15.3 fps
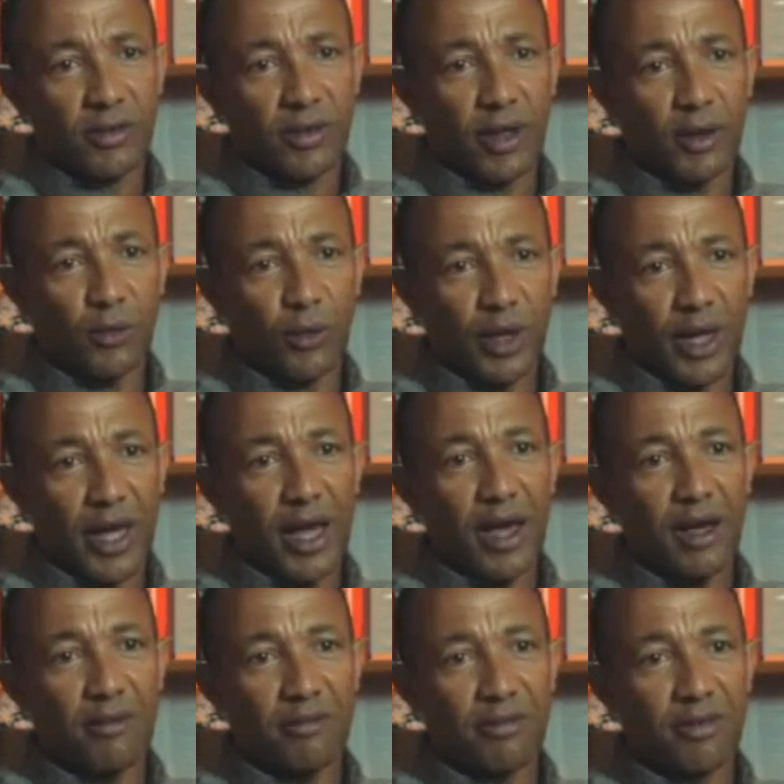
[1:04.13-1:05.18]
than we
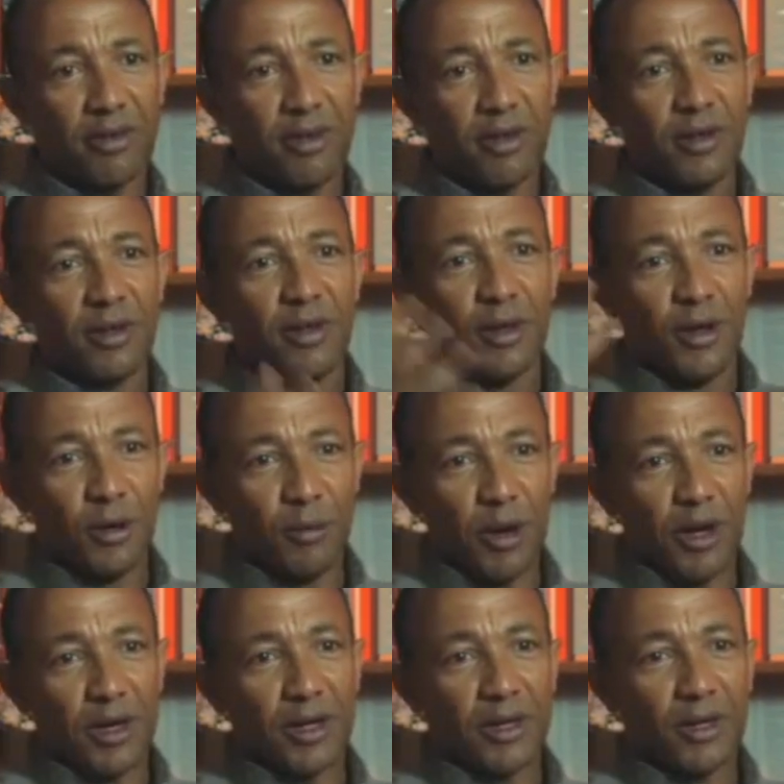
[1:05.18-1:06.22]
have
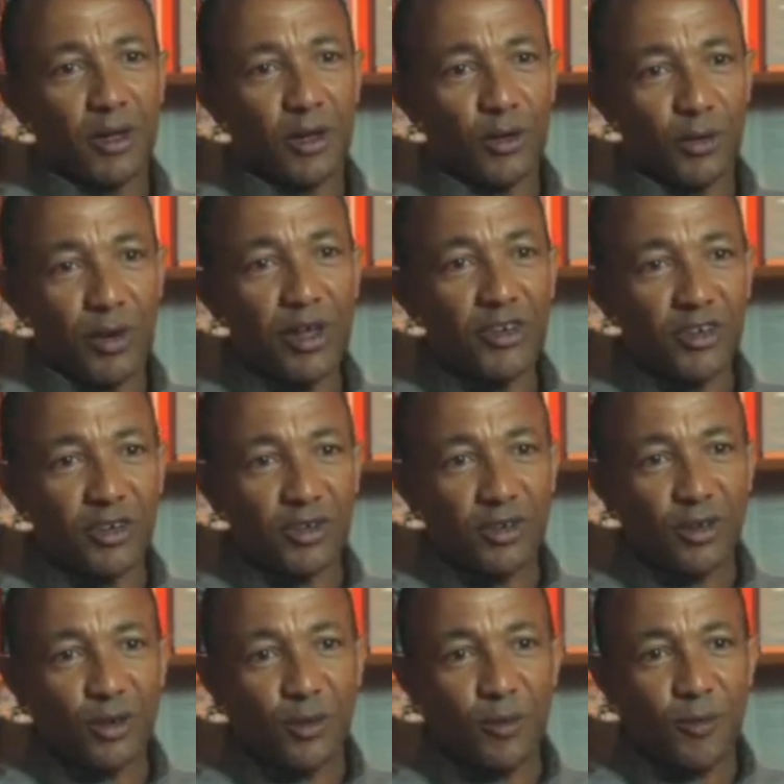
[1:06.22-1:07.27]
among
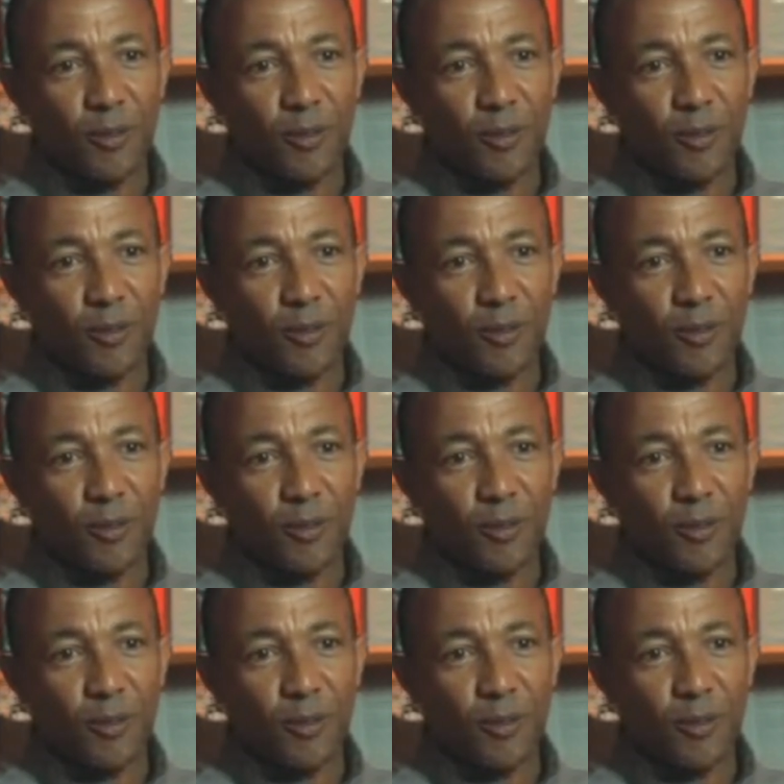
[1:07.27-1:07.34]
Eurasians.